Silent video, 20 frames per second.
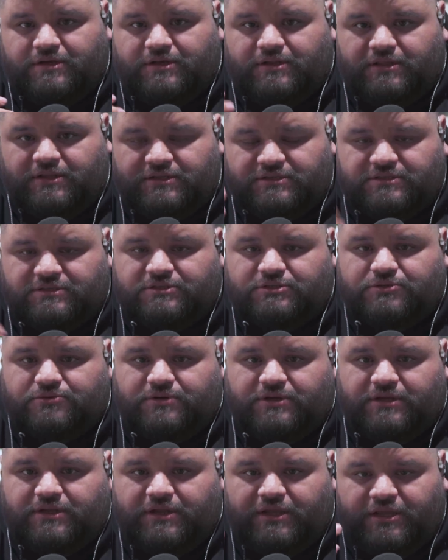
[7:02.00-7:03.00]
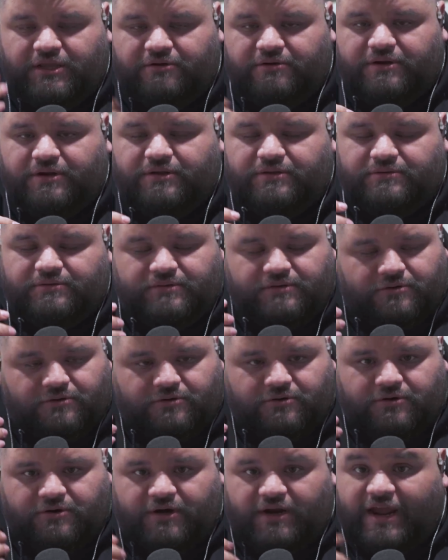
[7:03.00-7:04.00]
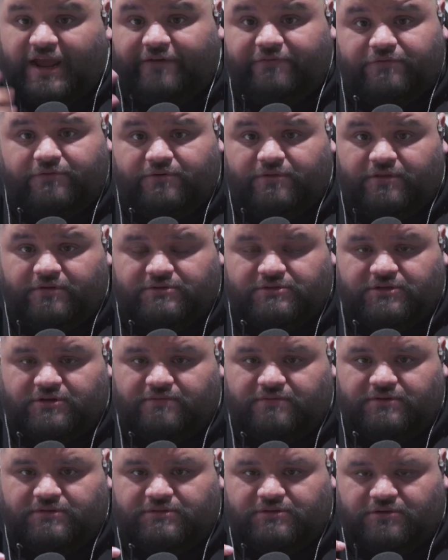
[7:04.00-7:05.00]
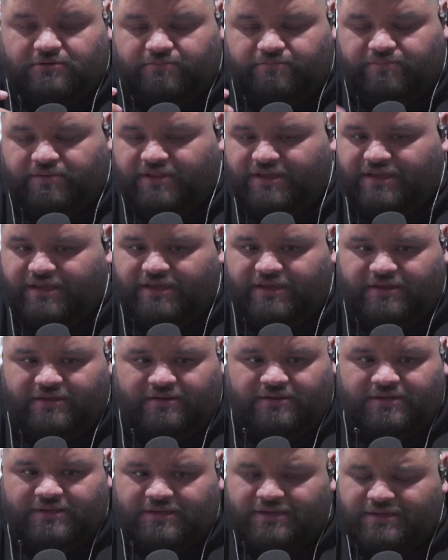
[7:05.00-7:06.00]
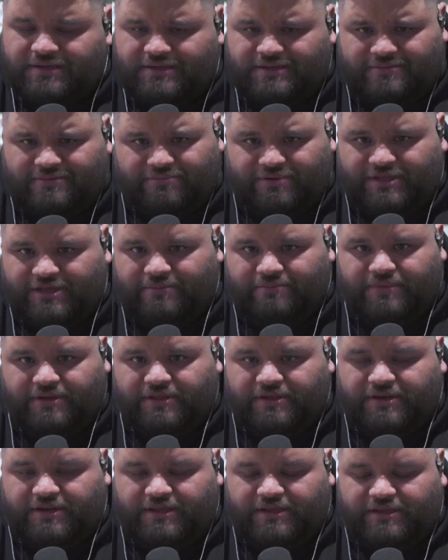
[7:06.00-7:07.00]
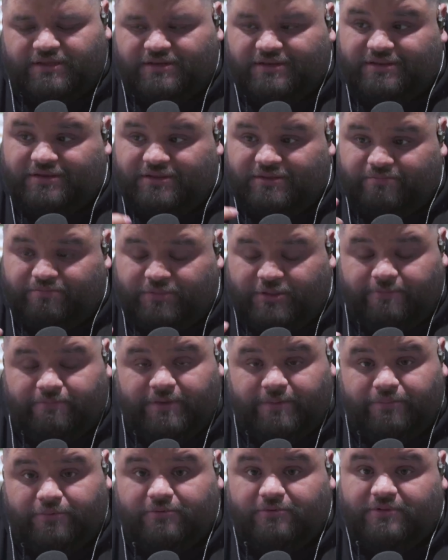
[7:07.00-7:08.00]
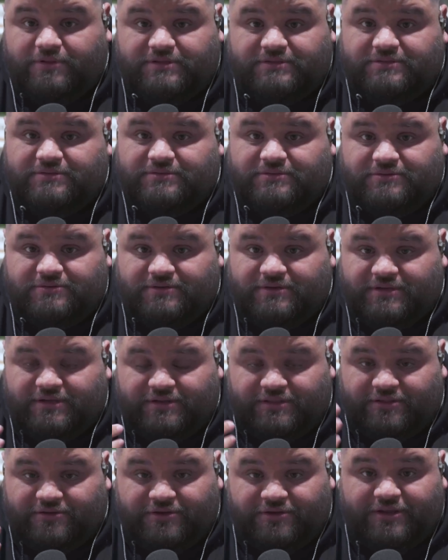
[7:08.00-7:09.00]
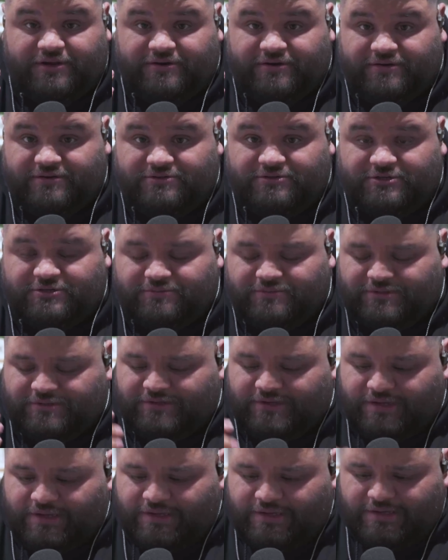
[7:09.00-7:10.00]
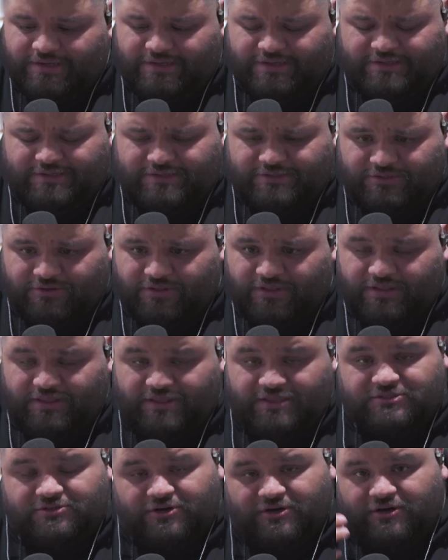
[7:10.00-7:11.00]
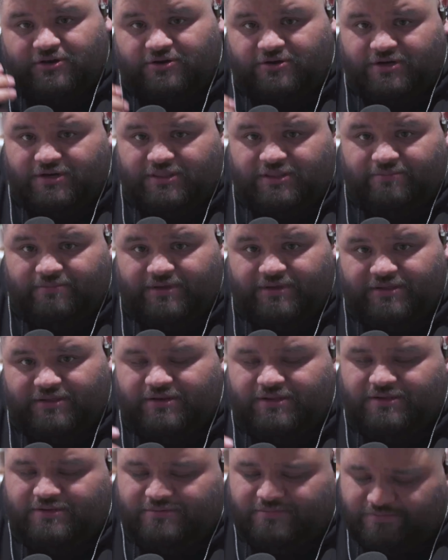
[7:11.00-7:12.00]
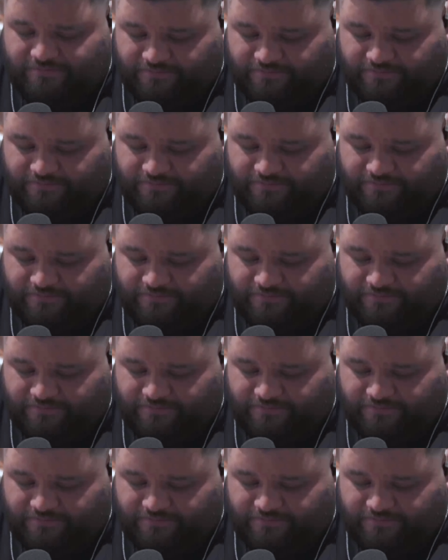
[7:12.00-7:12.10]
listen to it, hear it, or after the service you play a melody, and the people will listen to it and they'll hear it, trust me. So then they start learning the melody,